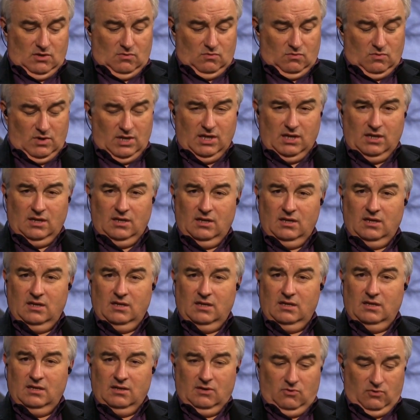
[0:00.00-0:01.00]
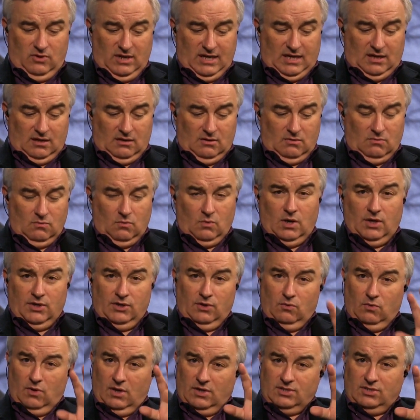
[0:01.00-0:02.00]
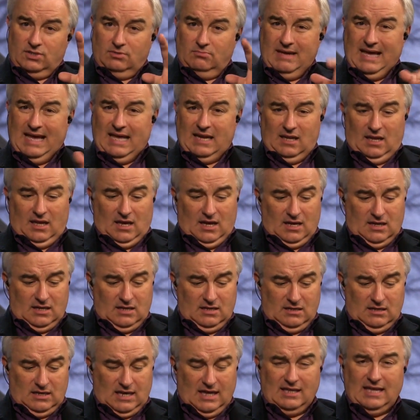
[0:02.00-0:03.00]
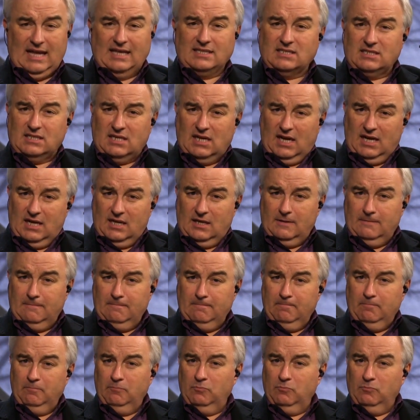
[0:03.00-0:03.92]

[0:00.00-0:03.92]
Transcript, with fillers: you're reading uh, Grit while you're watching Matlock, yeah, and that's kind of